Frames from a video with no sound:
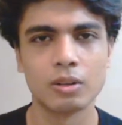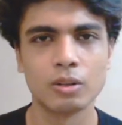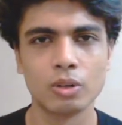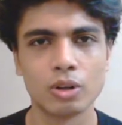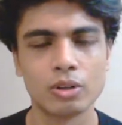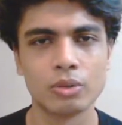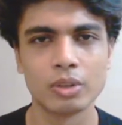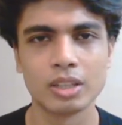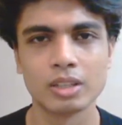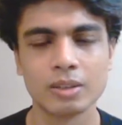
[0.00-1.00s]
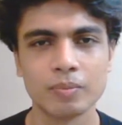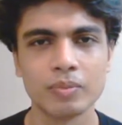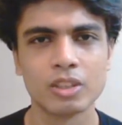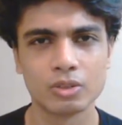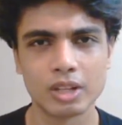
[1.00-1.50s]
laurel wreath.
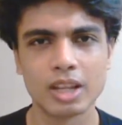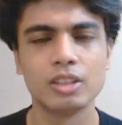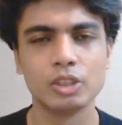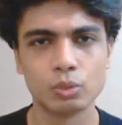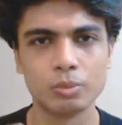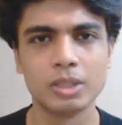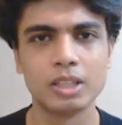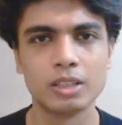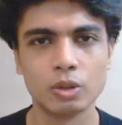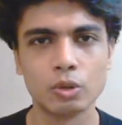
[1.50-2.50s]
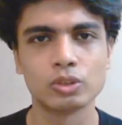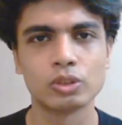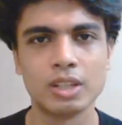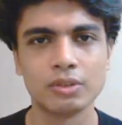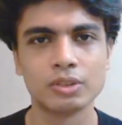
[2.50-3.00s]
So again, these would be those
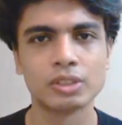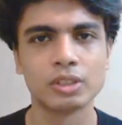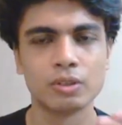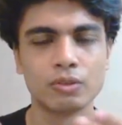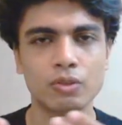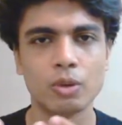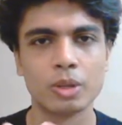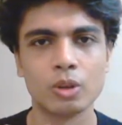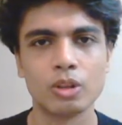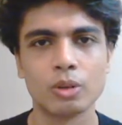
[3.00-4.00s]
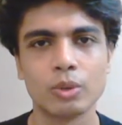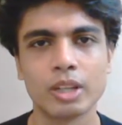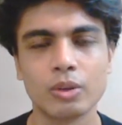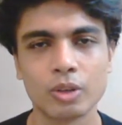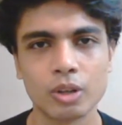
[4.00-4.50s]
leaves forming all the way,
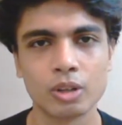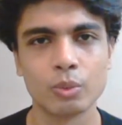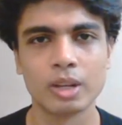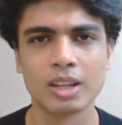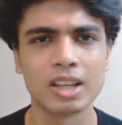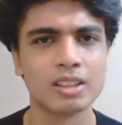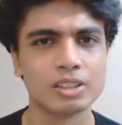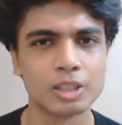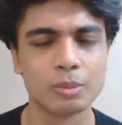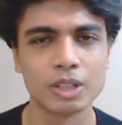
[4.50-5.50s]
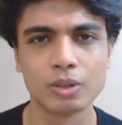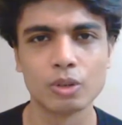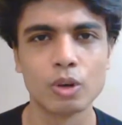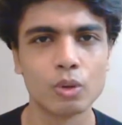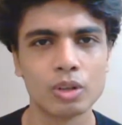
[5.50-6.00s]
going all the way. Again, this can be in
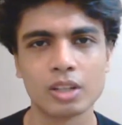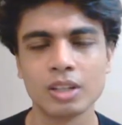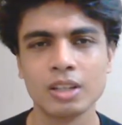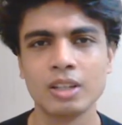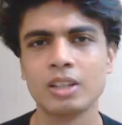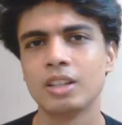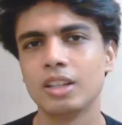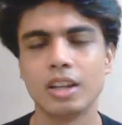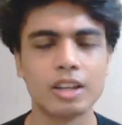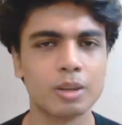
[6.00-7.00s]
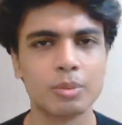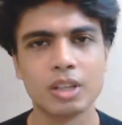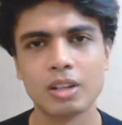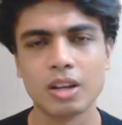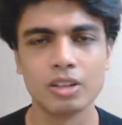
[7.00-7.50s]
gold. It can
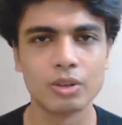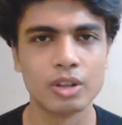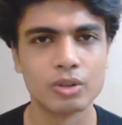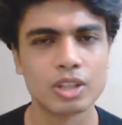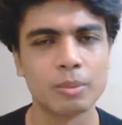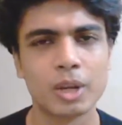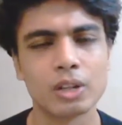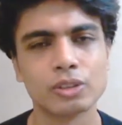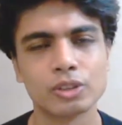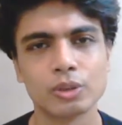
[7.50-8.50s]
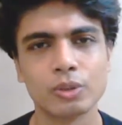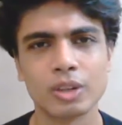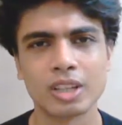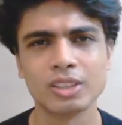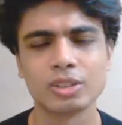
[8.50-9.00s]
be in other interesting metals too,
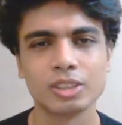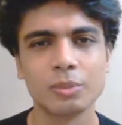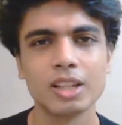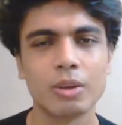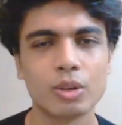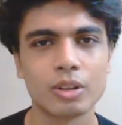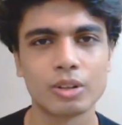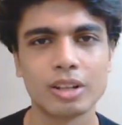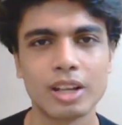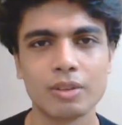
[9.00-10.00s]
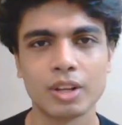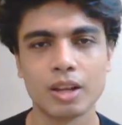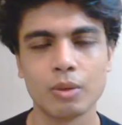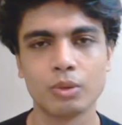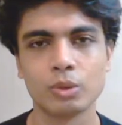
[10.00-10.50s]
okay? So something I wanted to clarify
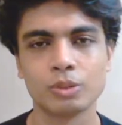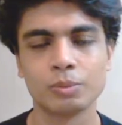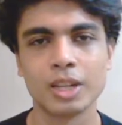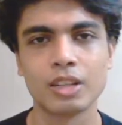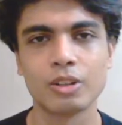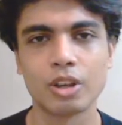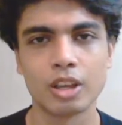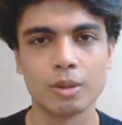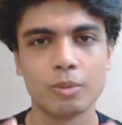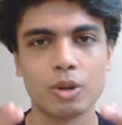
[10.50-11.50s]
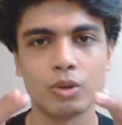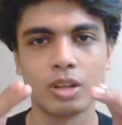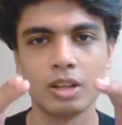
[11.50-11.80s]
out, I was mainly talking about